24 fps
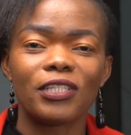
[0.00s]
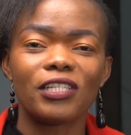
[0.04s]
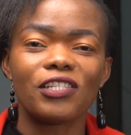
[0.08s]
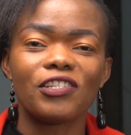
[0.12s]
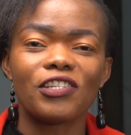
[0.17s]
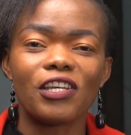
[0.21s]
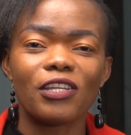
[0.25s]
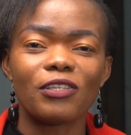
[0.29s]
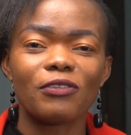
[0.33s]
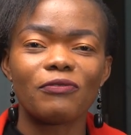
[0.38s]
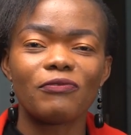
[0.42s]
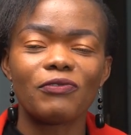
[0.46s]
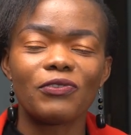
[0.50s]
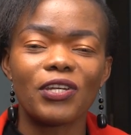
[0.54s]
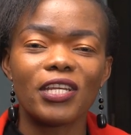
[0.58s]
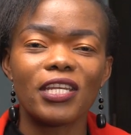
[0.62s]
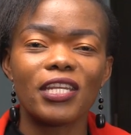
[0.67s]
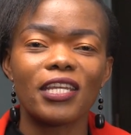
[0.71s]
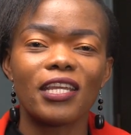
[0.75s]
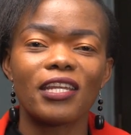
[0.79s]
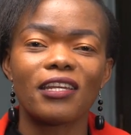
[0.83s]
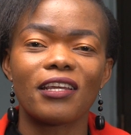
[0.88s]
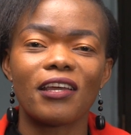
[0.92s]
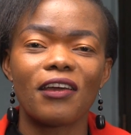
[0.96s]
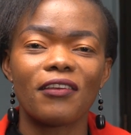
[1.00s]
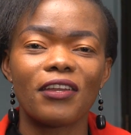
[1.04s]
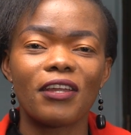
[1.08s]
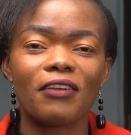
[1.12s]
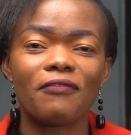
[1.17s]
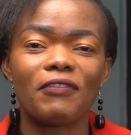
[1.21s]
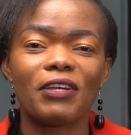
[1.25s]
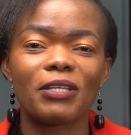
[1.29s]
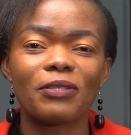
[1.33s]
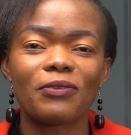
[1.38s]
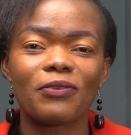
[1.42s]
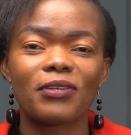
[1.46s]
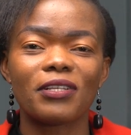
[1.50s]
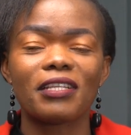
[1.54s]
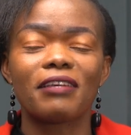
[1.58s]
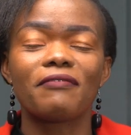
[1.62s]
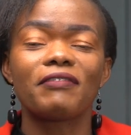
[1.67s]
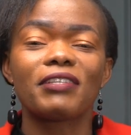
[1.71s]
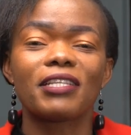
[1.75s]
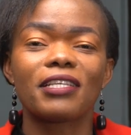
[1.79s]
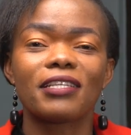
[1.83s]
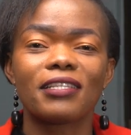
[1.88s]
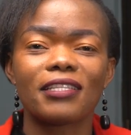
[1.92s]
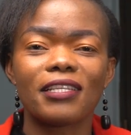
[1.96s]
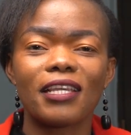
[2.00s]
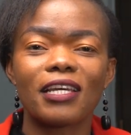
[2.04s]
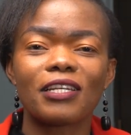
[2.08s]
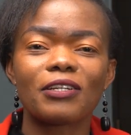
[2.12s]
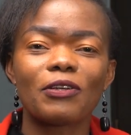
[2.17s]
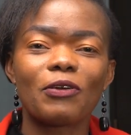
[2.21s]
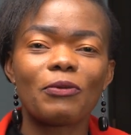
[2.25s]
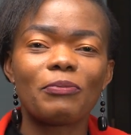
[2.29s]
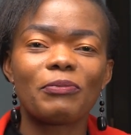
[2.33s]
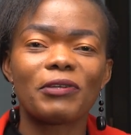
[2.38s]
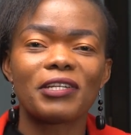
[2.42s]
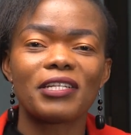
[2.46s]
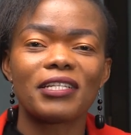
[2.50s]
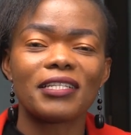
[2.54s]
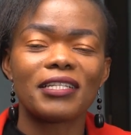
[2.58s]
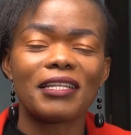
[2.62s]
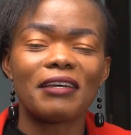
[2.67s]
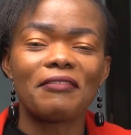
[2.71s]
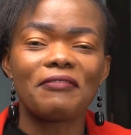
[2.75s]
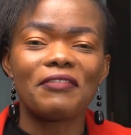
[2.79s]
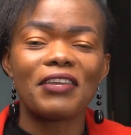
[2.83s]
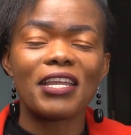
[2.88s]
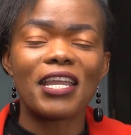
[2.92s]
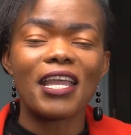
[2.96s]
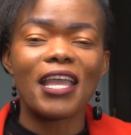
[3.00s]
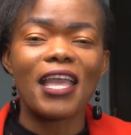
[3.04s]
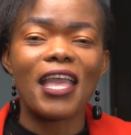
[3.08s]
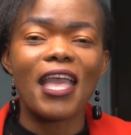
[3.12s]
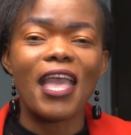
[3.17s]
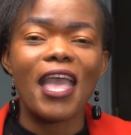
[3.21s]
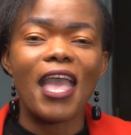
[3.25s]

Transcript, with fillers: in charge of Training and Career Advisory Services here at Corporate Staffing.